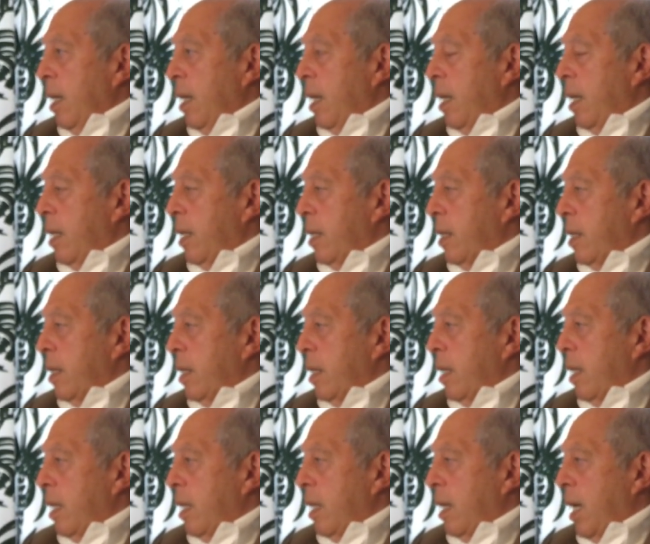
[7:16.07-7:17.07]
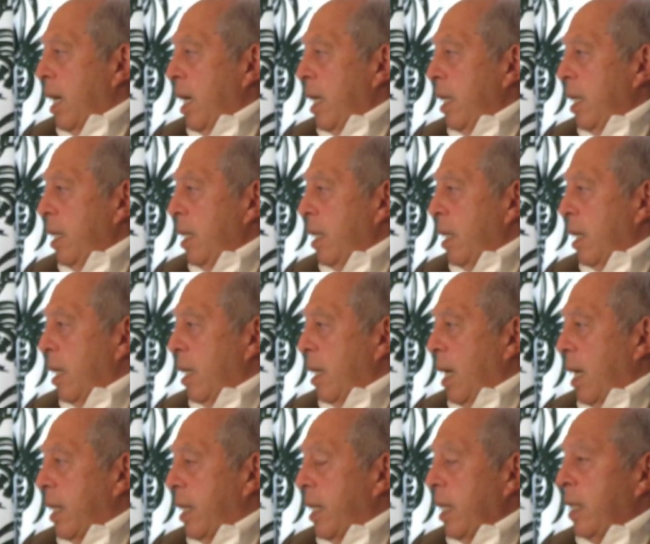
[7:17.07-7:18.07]
And
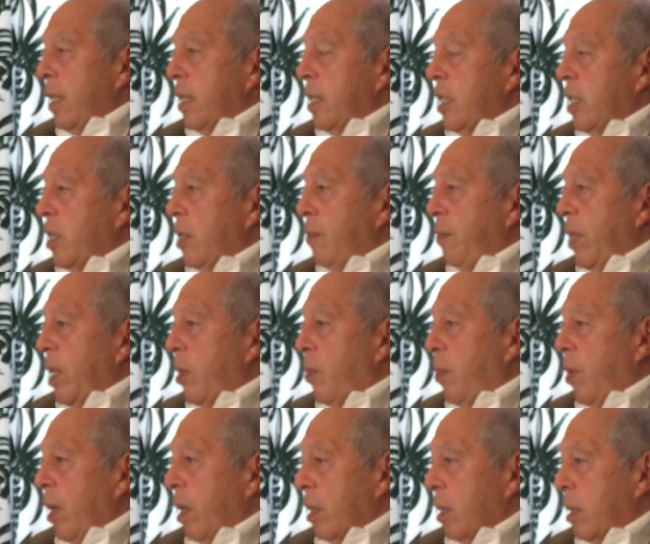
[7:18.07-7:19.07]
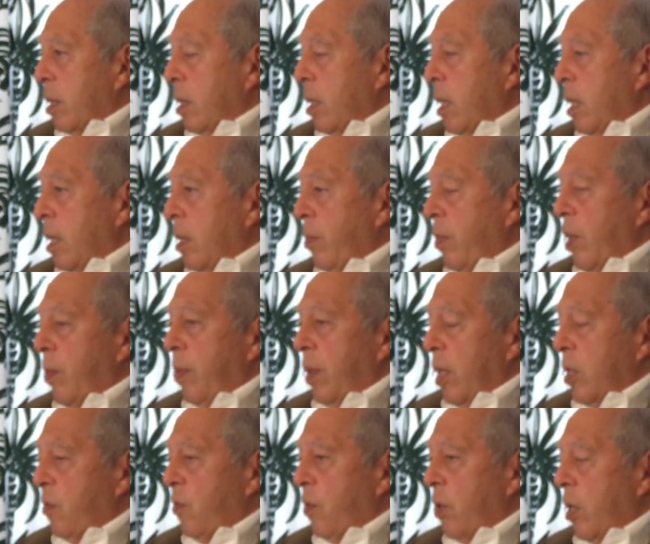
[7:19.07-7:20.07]
I think this is a big plus, and a big
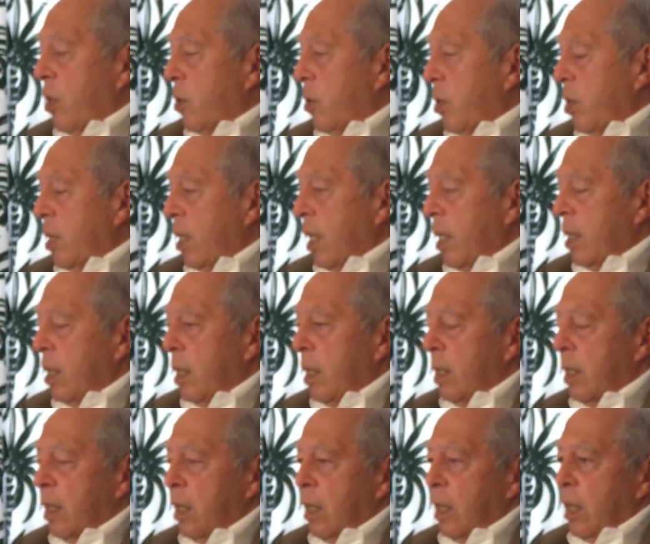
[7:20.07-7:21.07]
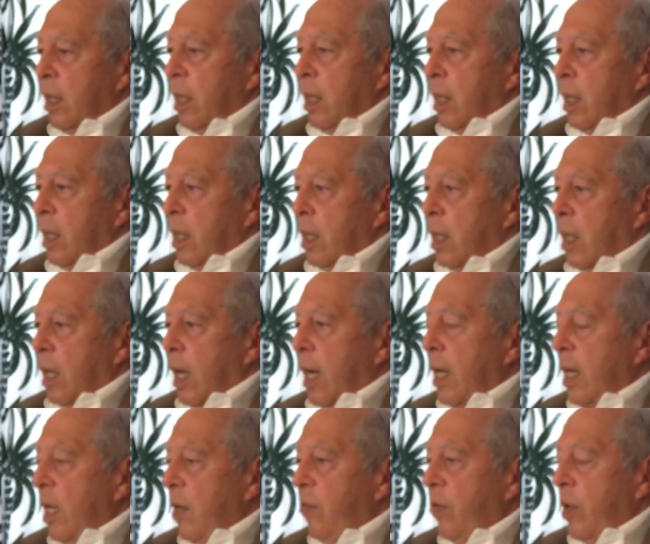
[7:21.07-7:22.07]
plus for our societies.
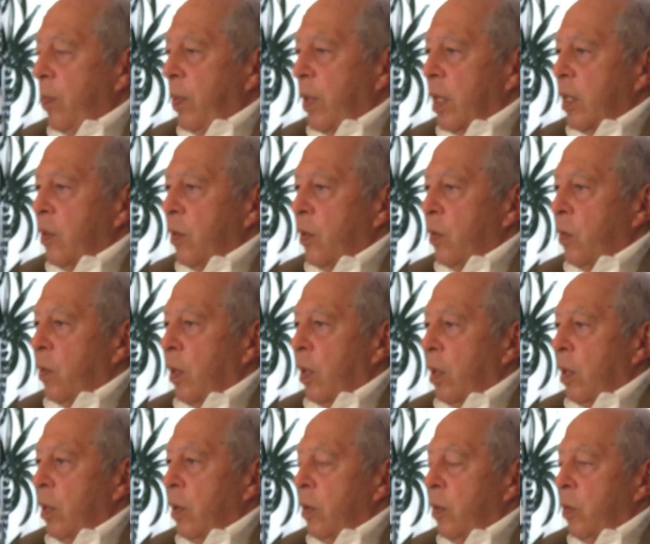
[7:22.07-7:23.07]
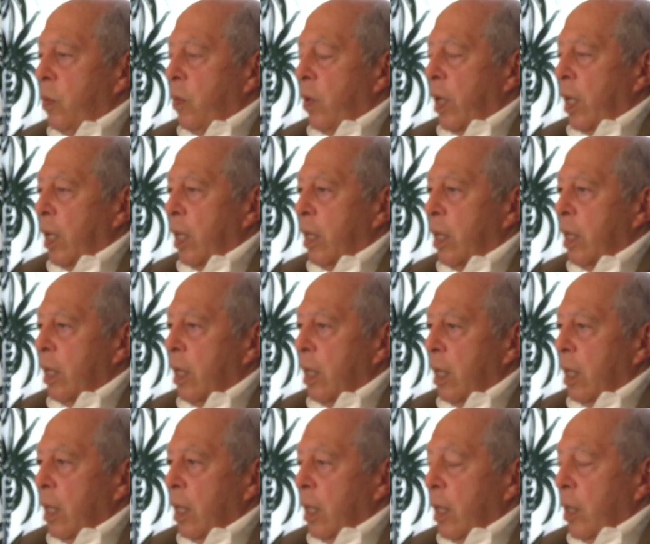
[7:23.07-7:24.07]
I live in a part of the world where,
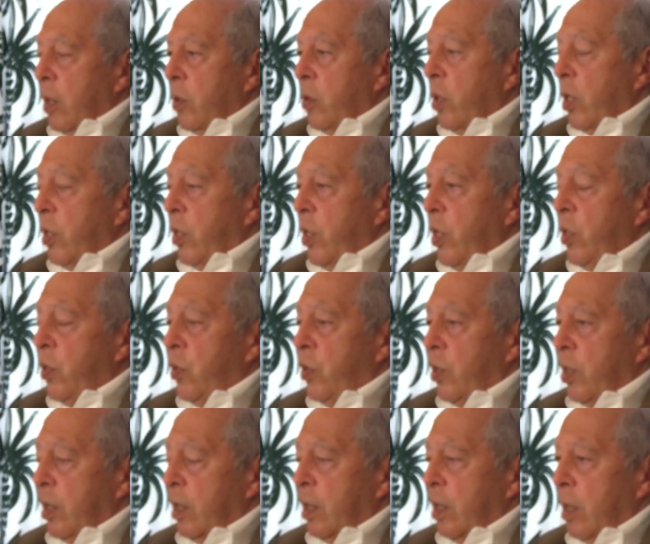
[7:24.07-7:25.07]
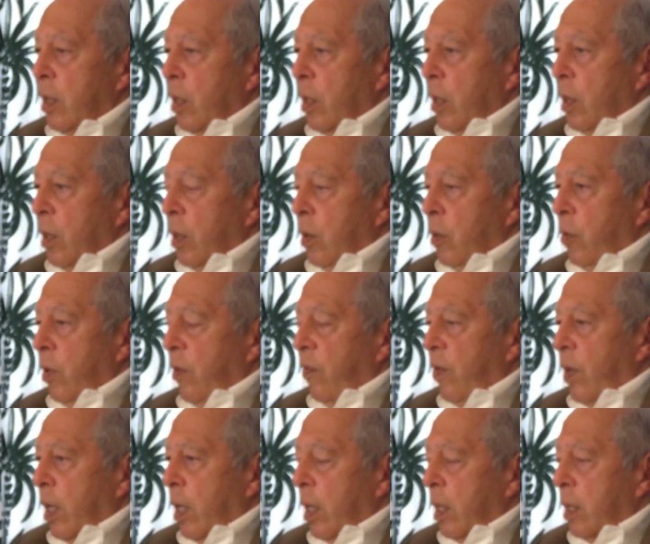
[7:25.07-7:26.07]
throughout history,
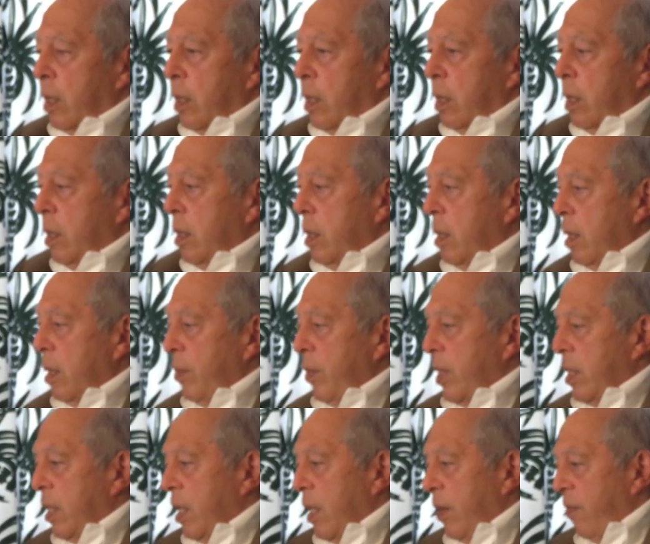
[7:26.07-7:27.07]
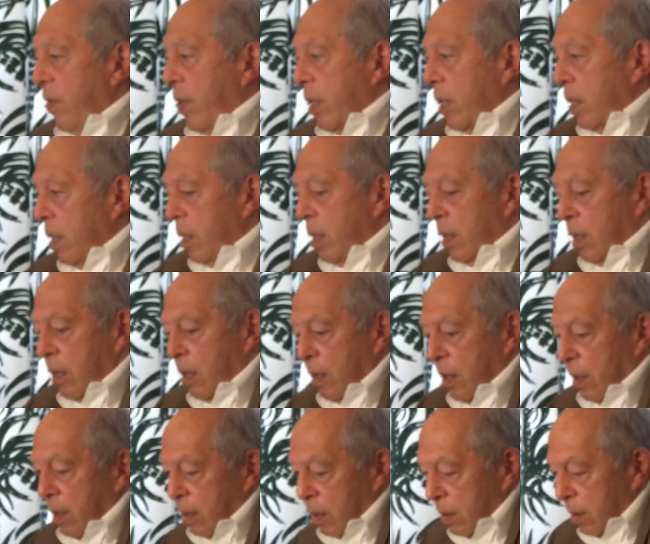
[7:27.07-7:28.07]
we've had, let me see if I
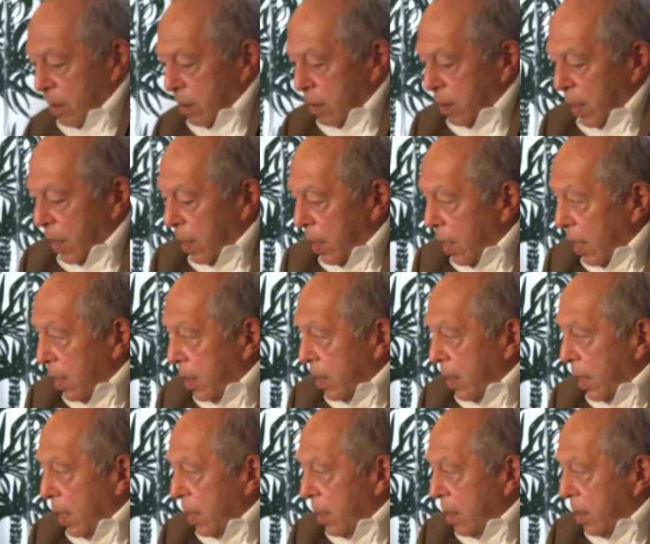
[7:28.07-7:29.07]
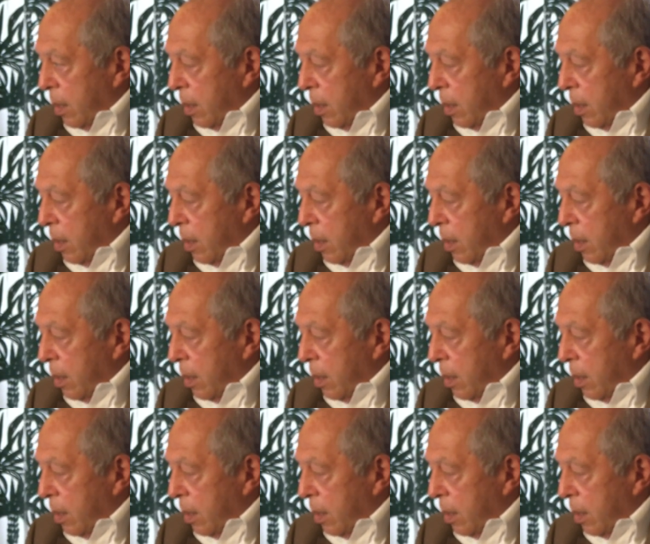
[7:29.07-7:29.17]
could find that slide.